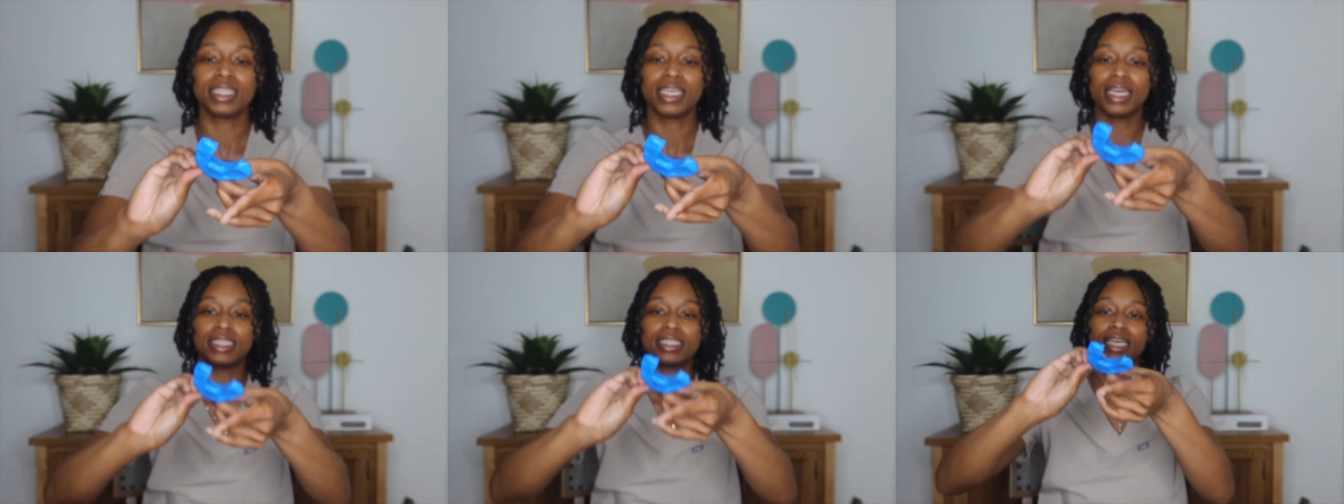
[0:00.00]

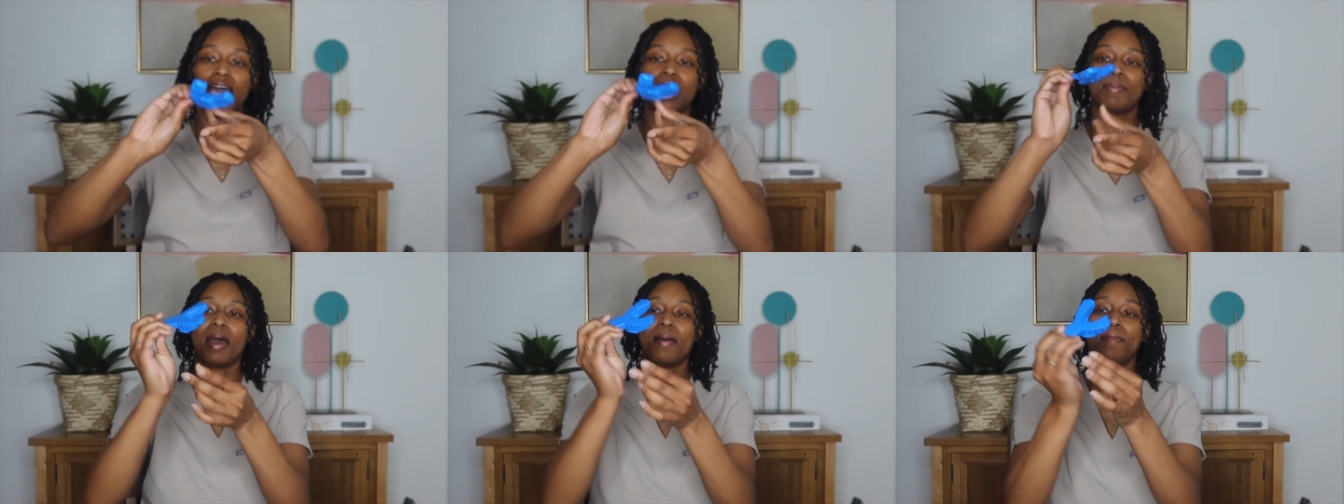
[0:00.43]
it
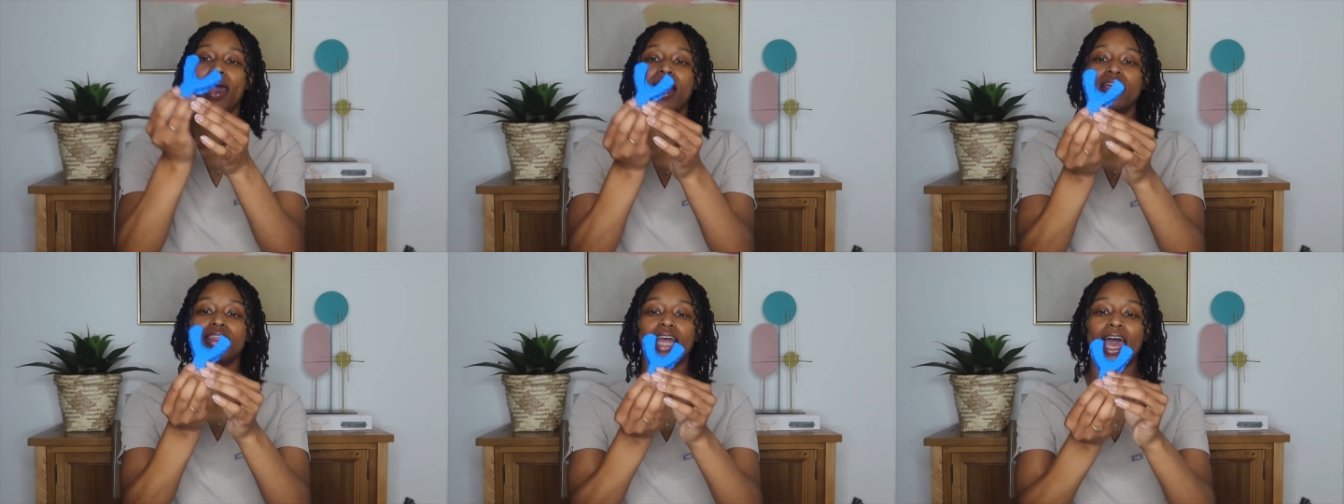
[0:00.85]
inside of my
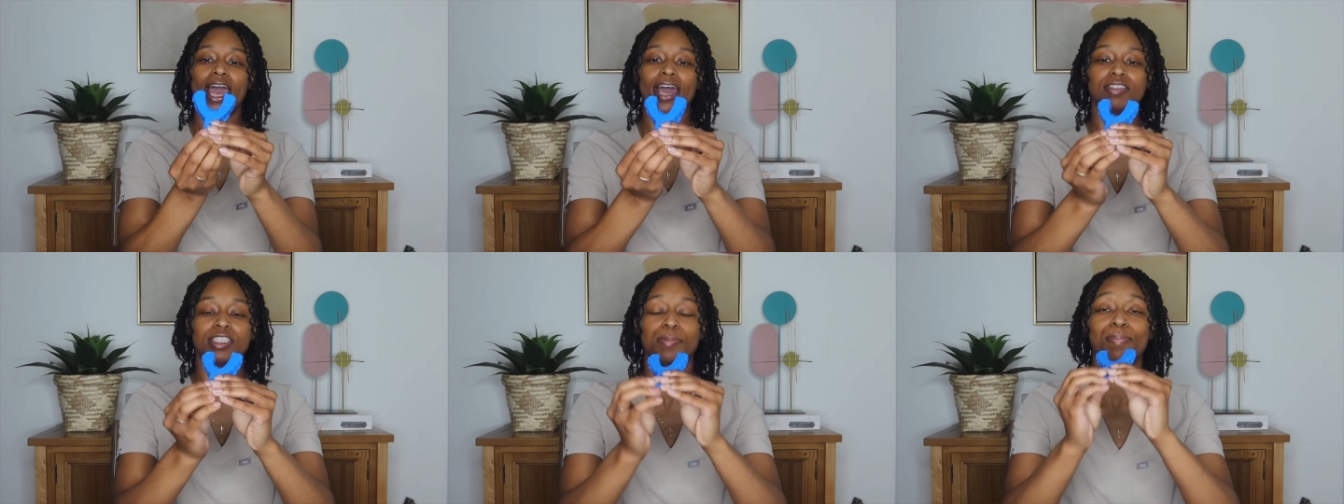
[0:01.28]
mouth, I
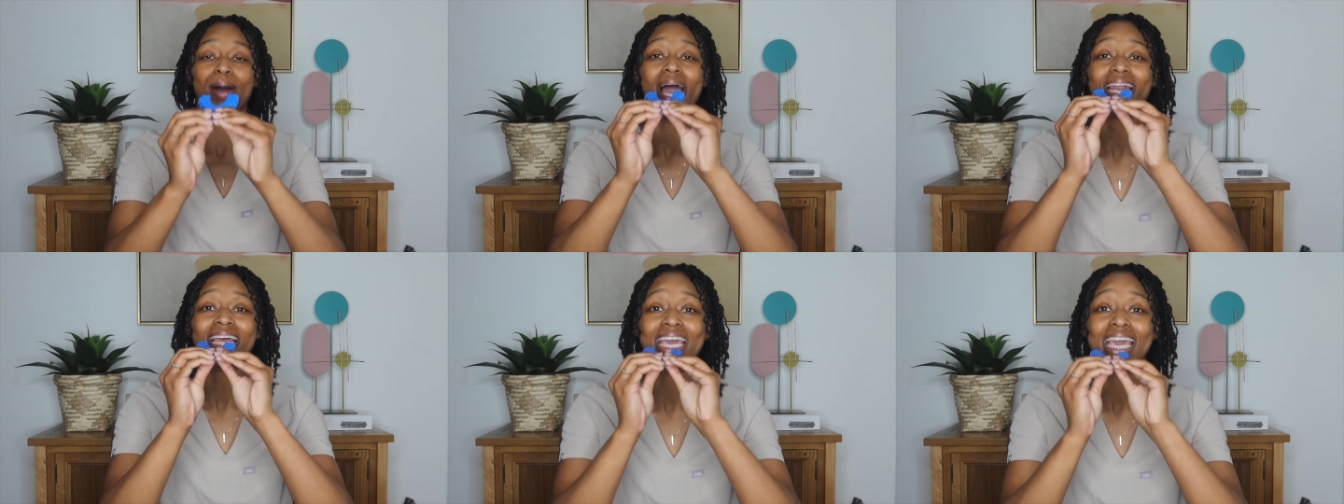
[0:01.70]
have to
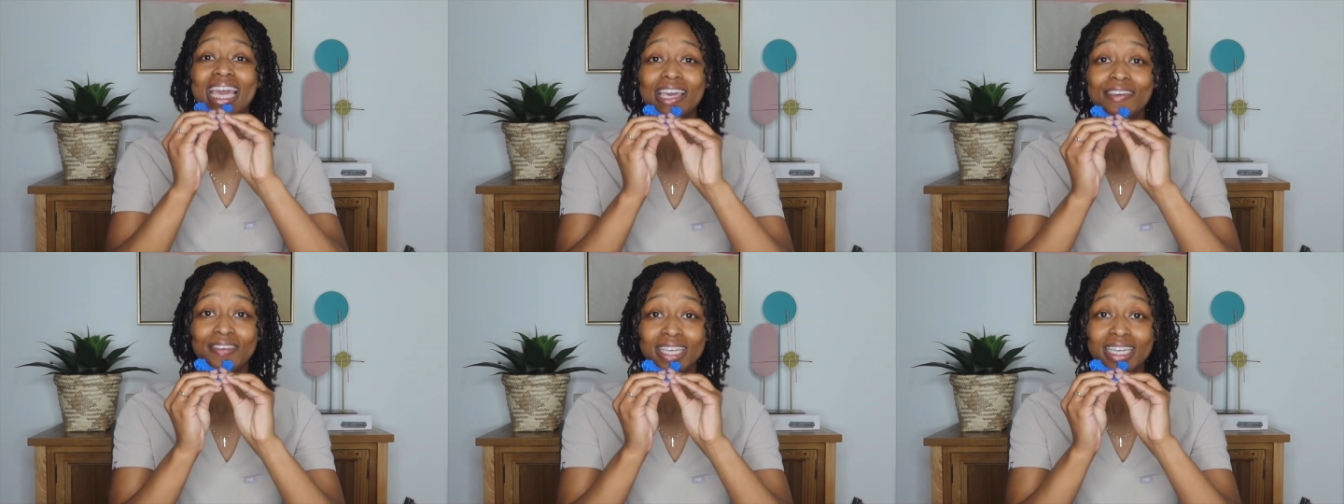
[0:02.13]
bite it
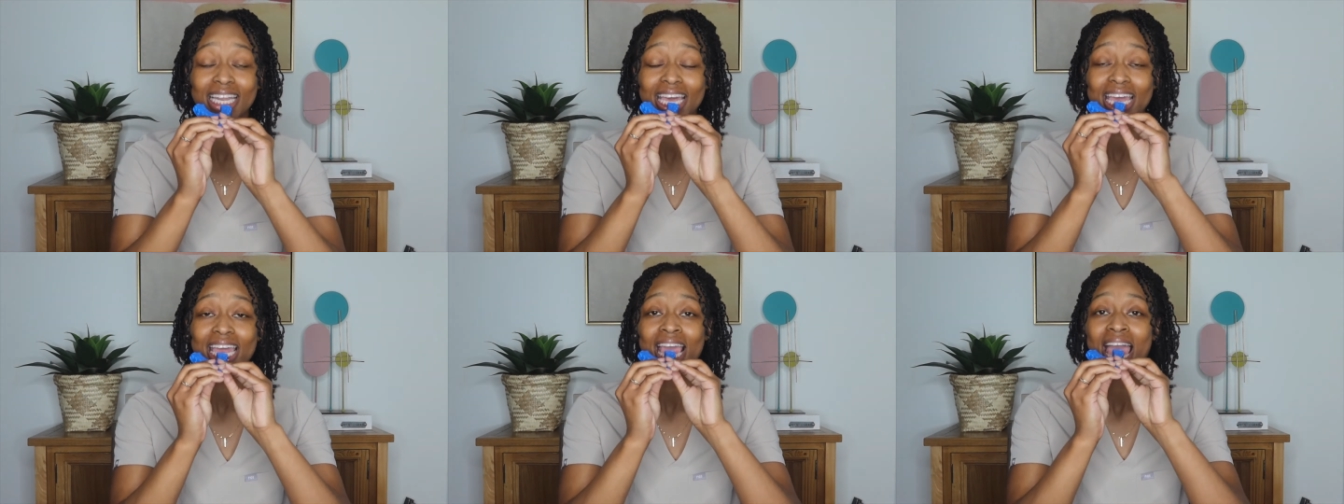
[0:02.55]

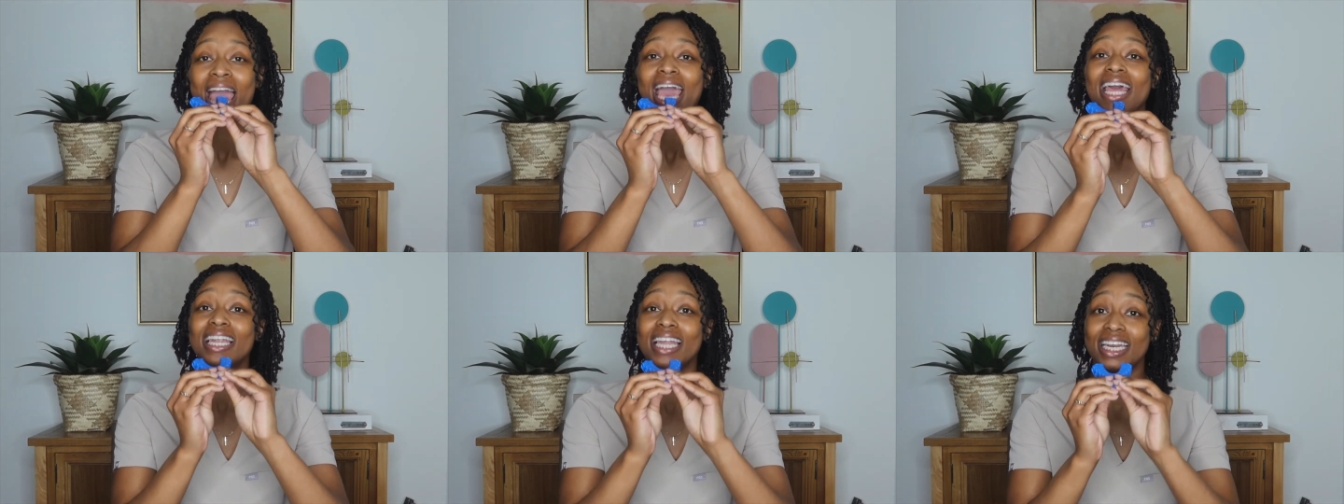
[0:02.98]
evenly
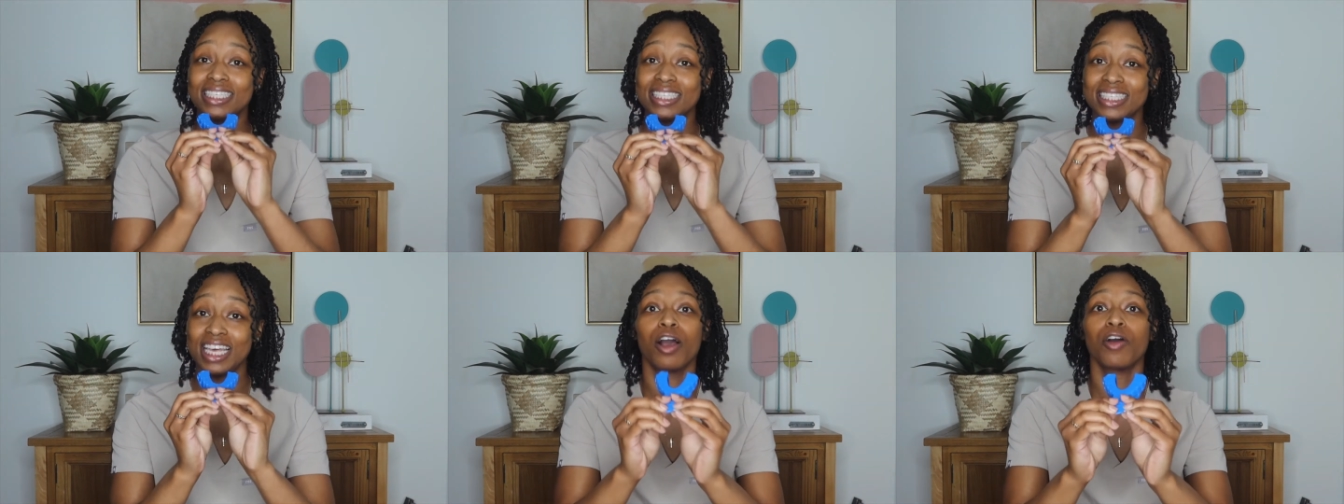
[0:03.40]
and let it
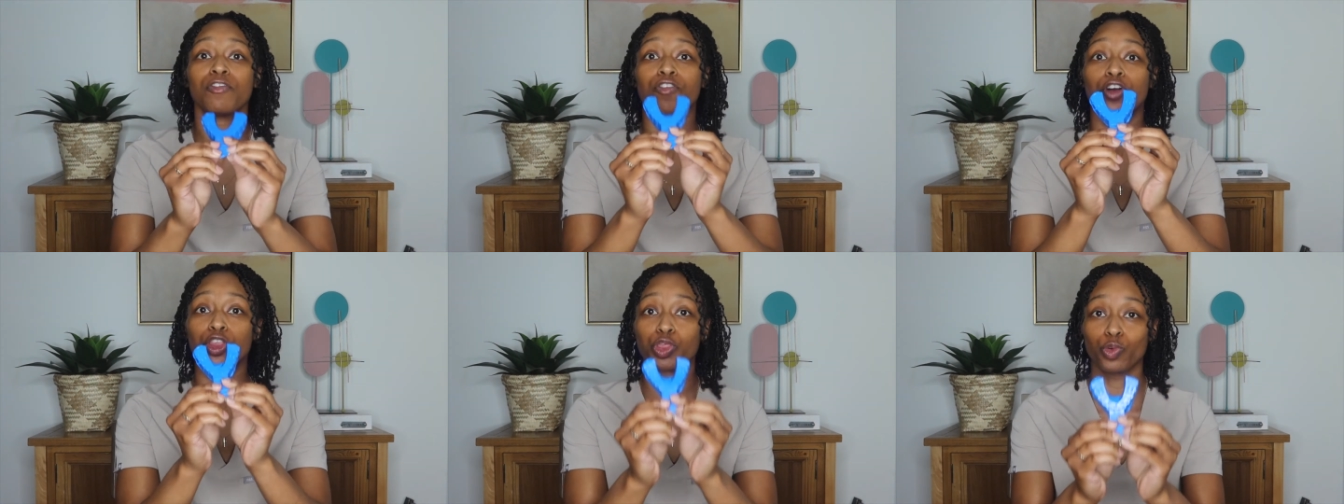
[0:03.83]
sit
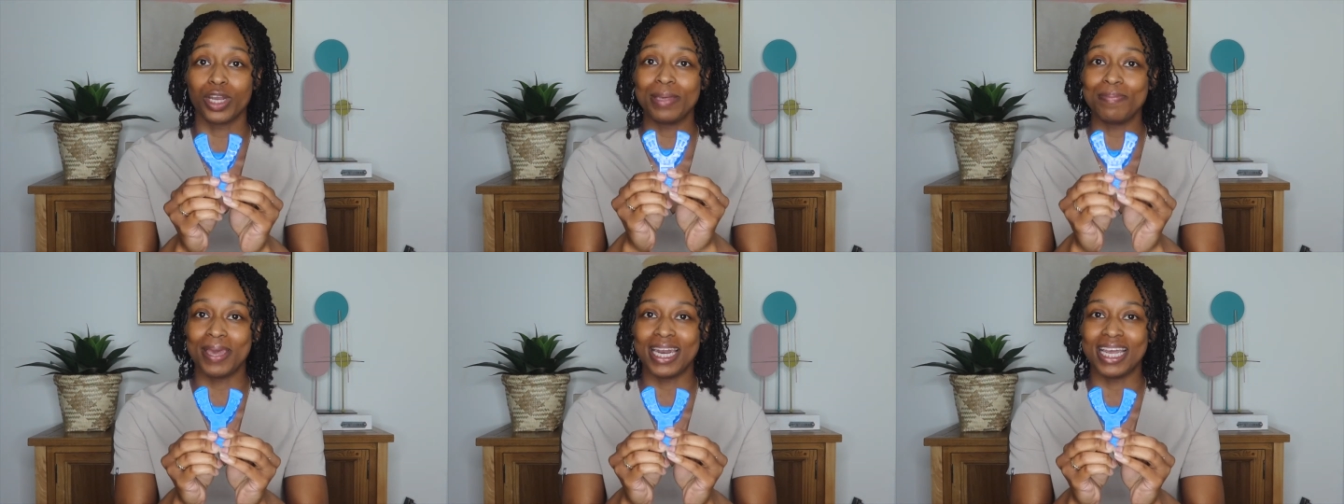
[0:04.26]
for
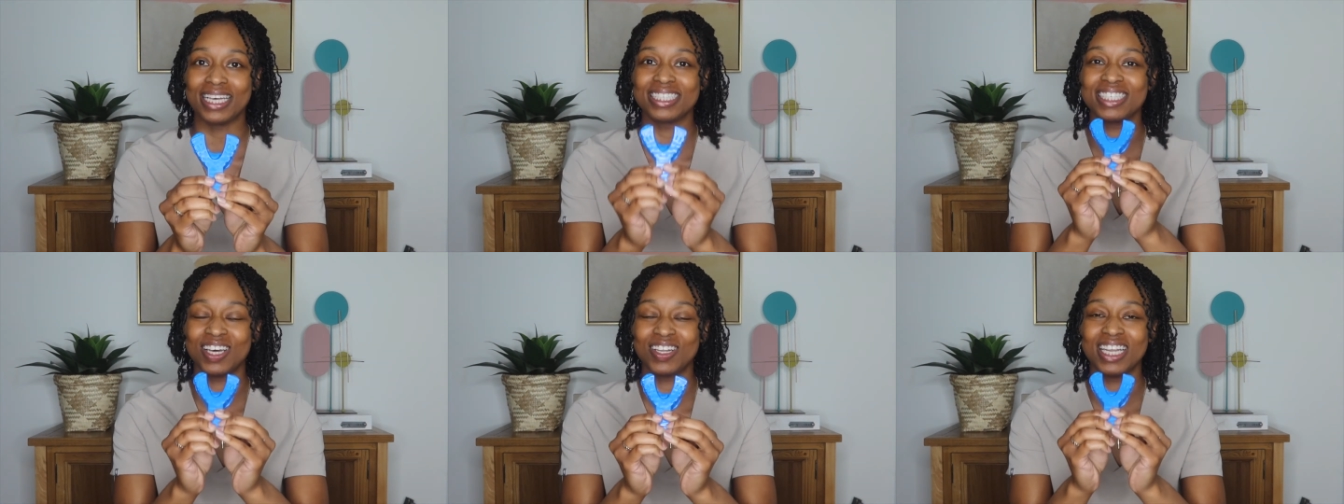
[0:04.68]
three
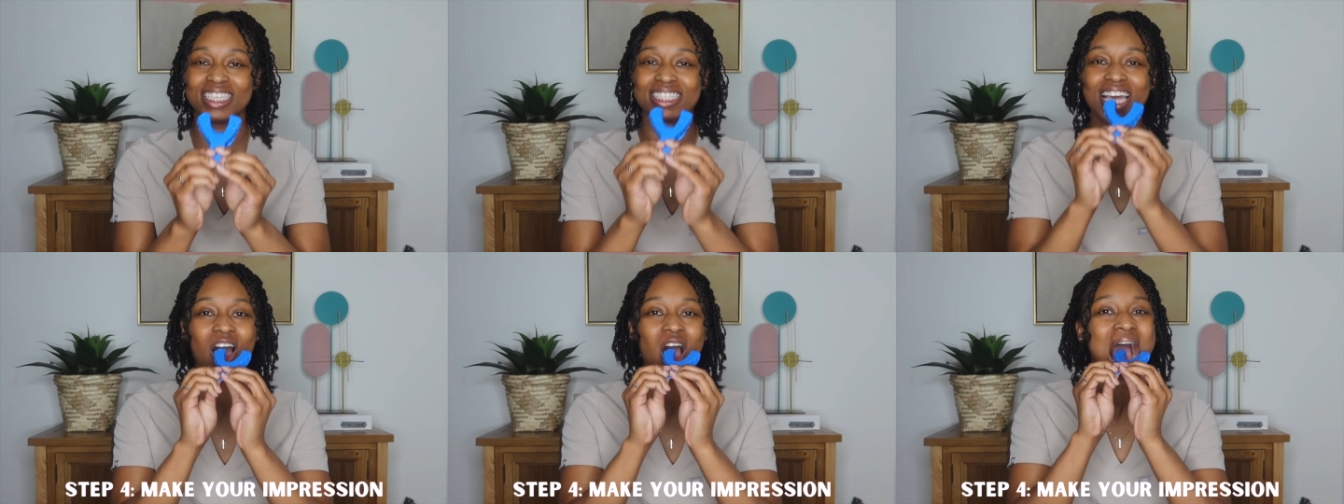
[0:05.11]
minutes. So
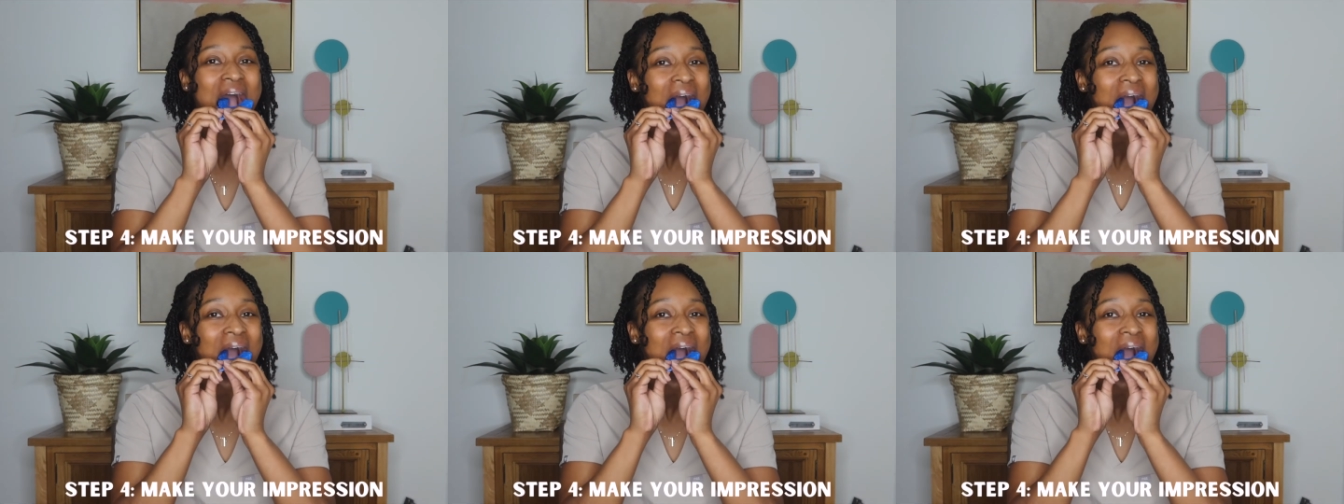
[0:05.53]
let's go.